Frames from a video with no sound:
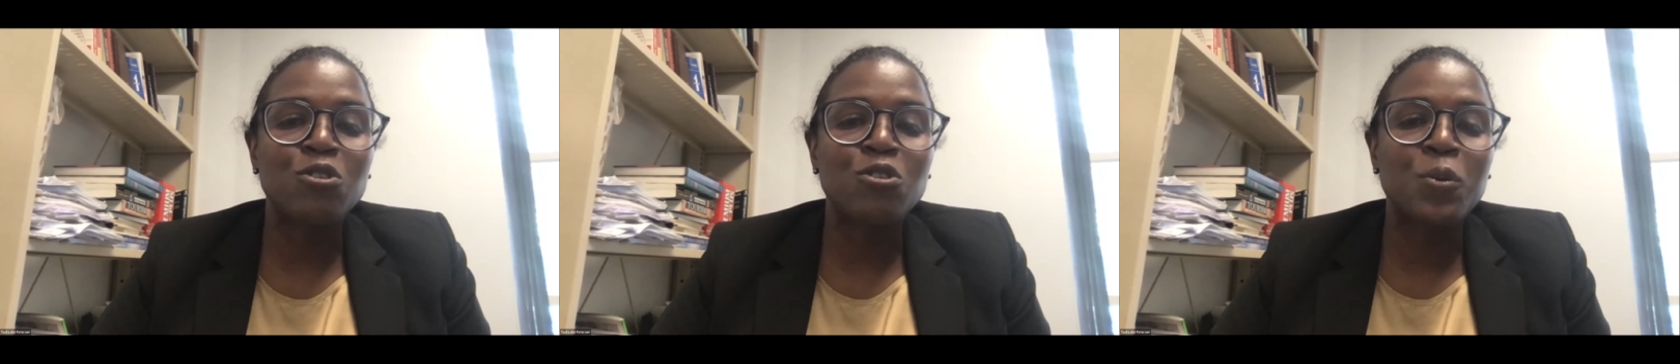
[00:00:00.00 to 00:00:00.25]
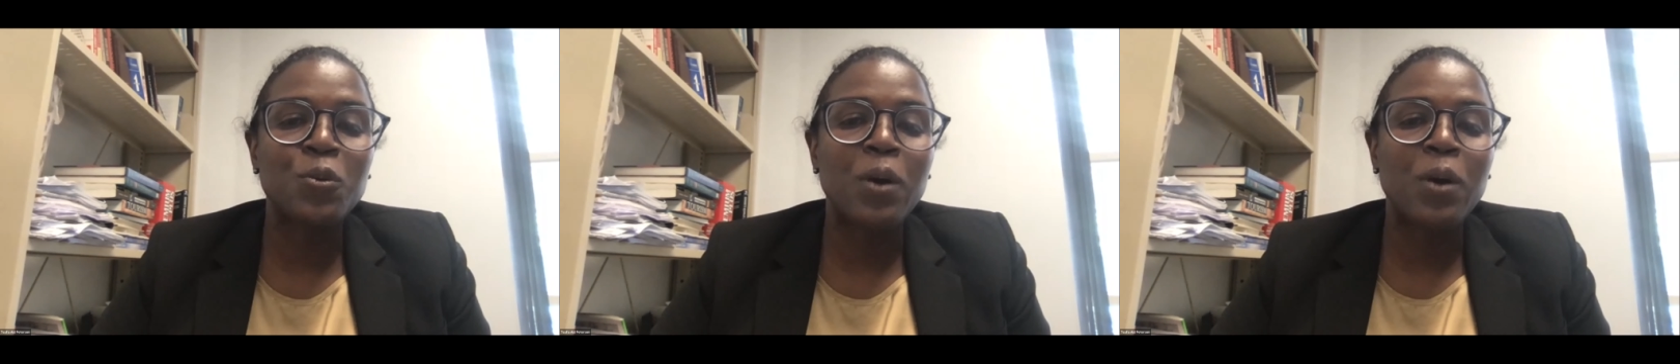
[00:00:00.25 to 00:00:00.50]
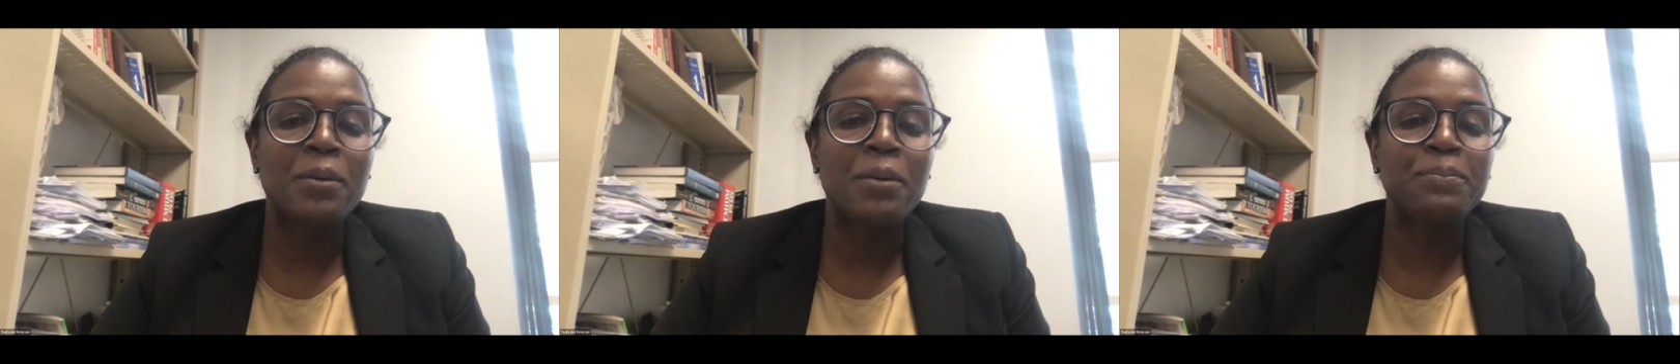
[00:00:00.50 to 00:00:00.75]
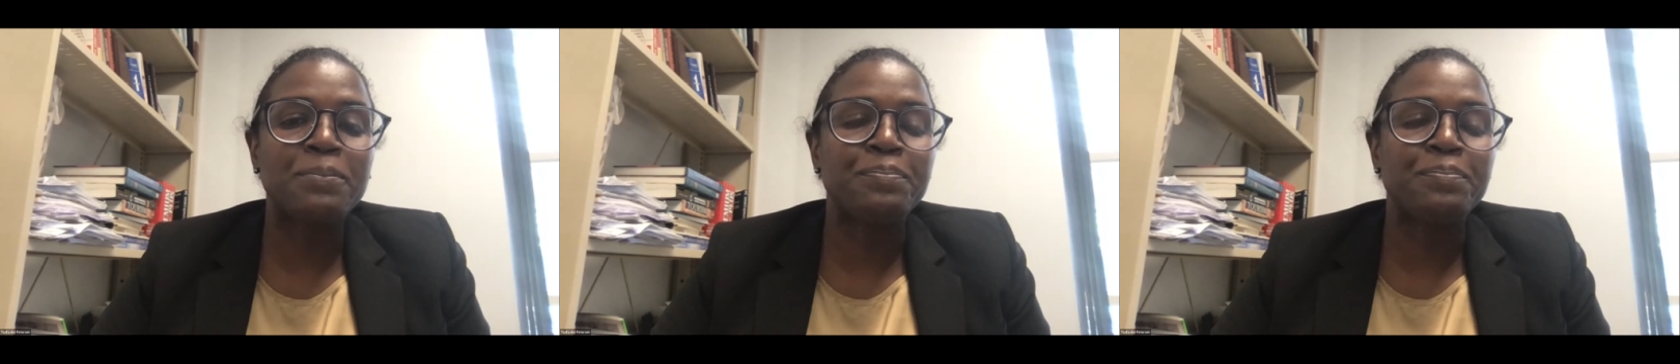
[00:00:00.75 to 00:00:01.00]
to
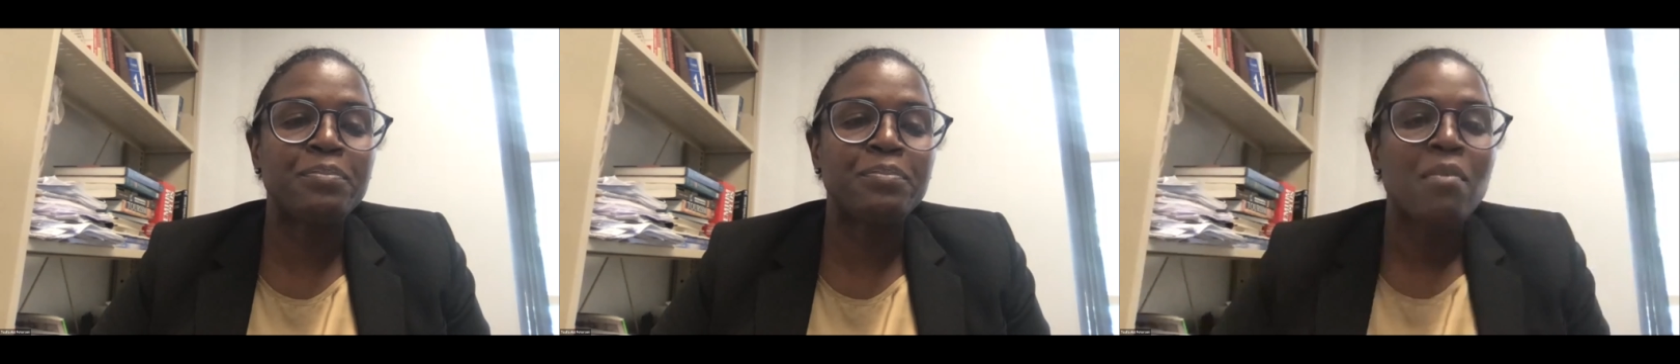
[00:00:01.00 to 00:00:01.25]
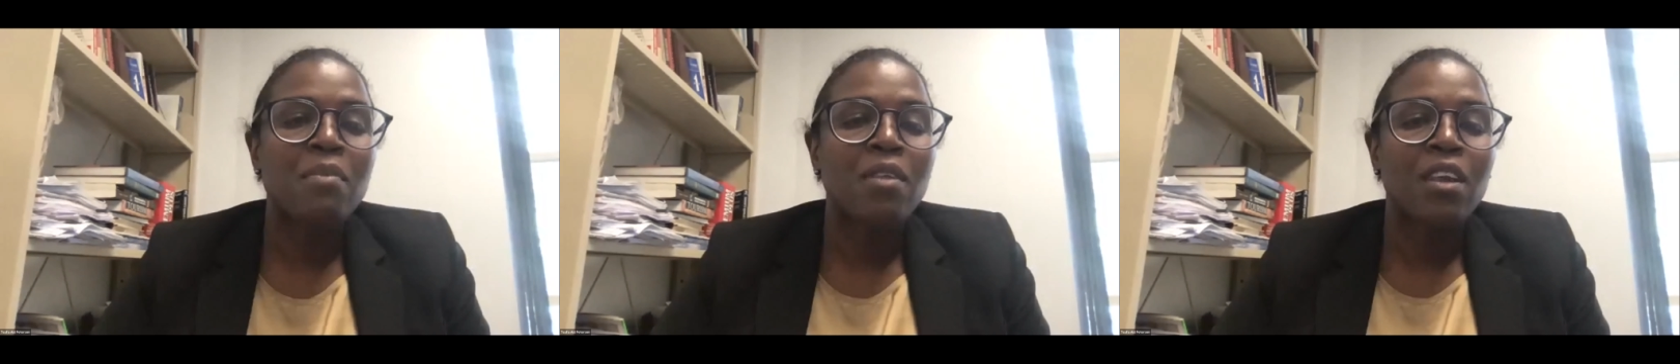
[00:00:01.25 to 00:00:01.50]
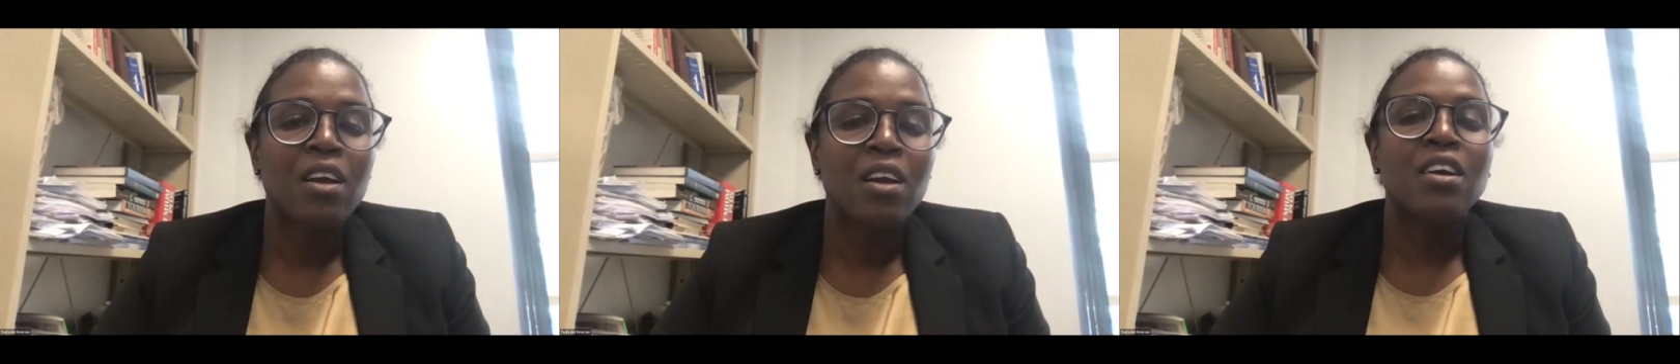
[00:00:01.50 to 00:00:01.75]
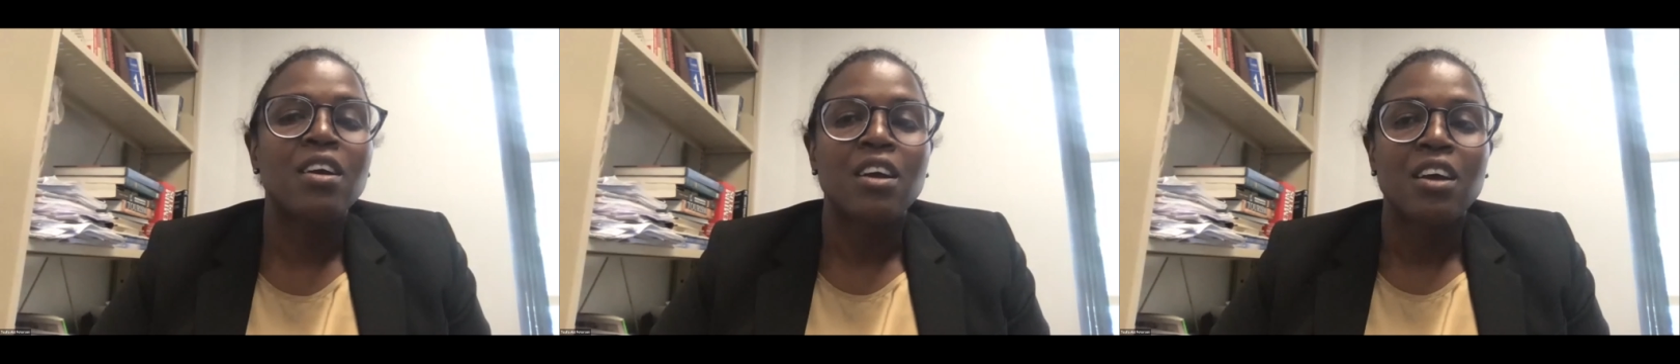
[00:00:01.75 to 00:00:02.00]
um,
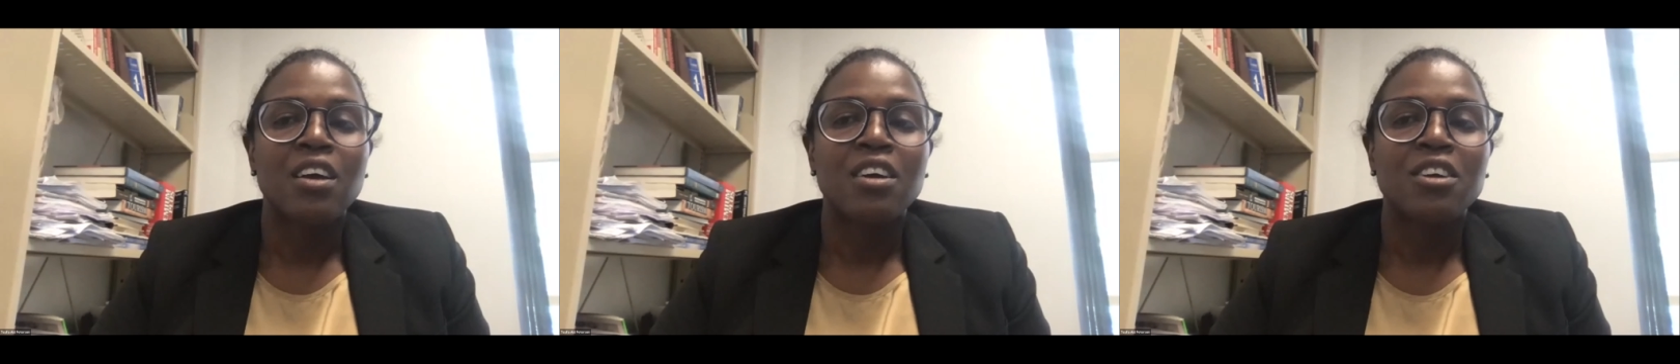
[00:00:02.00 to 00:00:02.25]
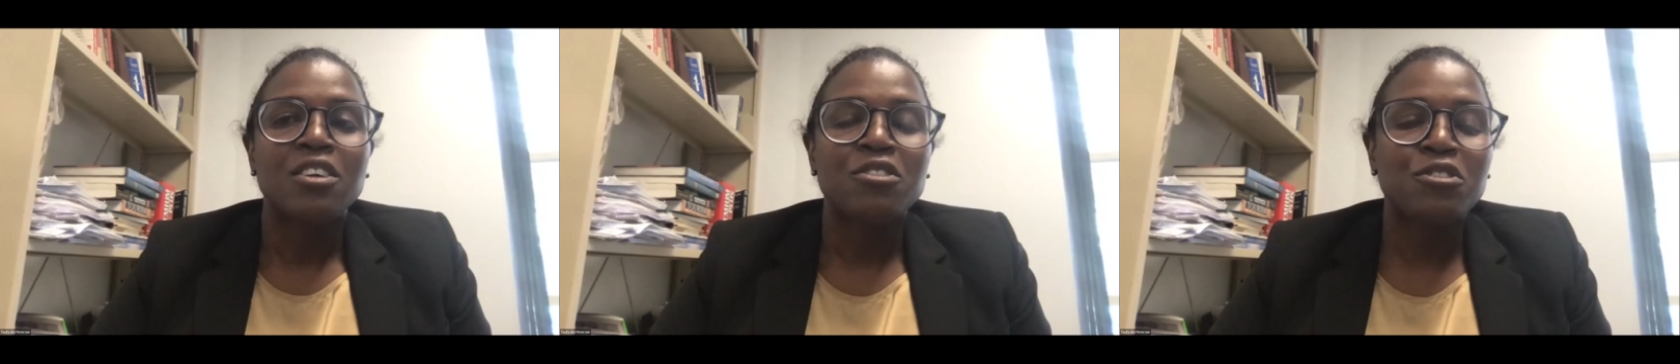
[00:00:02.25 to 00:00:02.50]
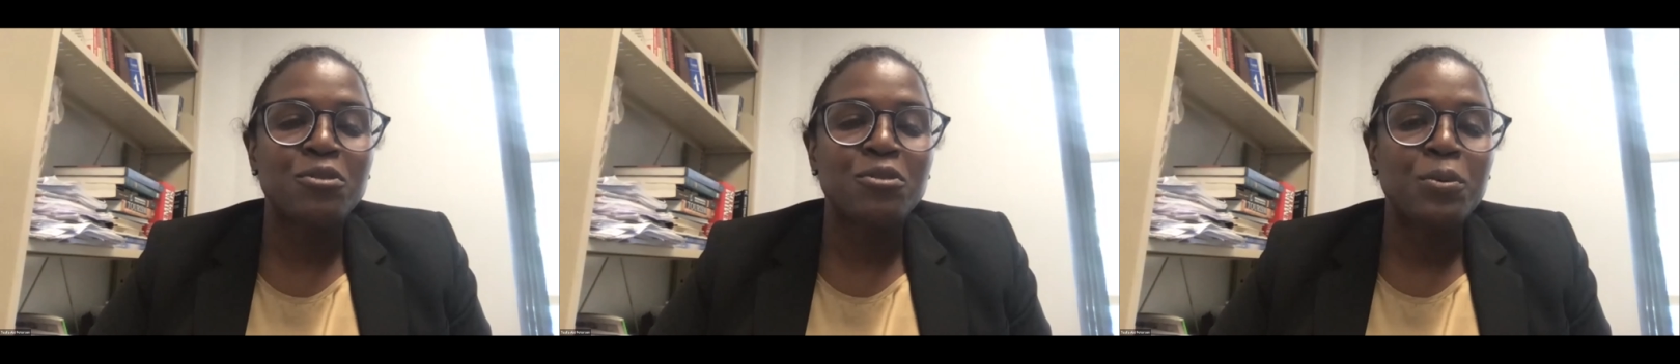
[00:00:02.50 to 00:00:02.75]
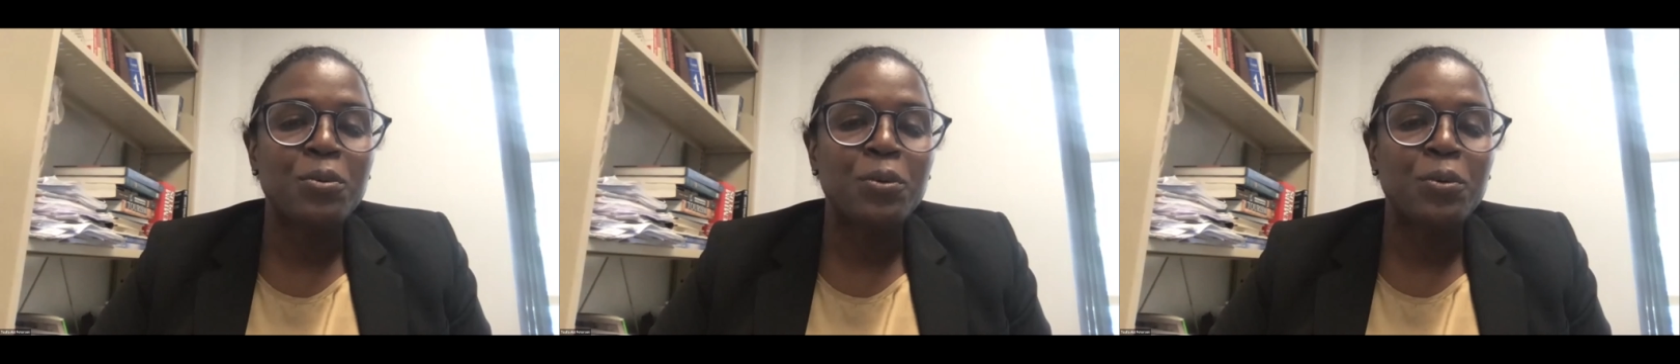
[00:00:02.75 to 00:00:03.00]

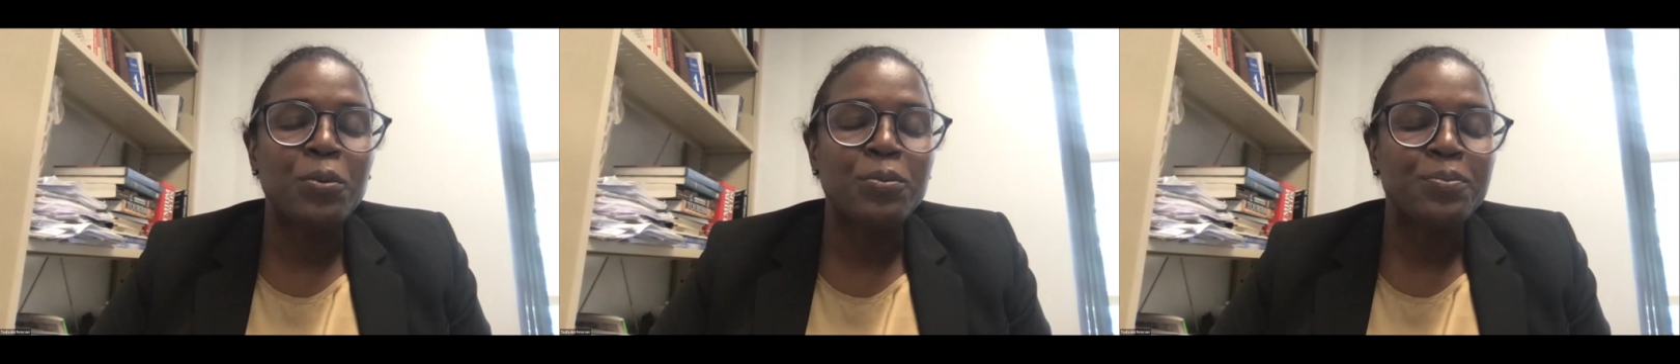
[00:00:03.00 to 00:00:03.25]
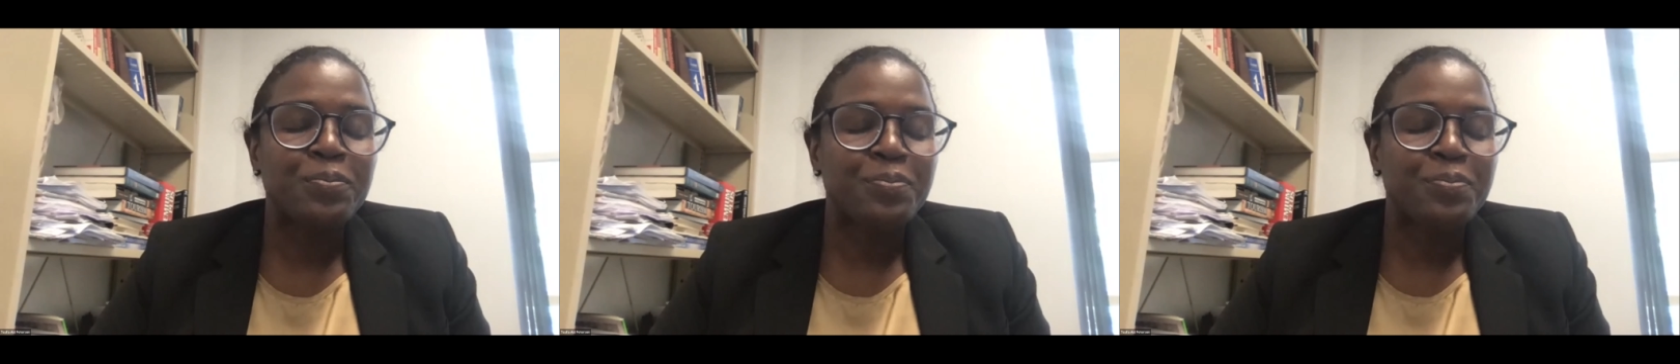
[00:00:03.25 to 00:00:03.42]
to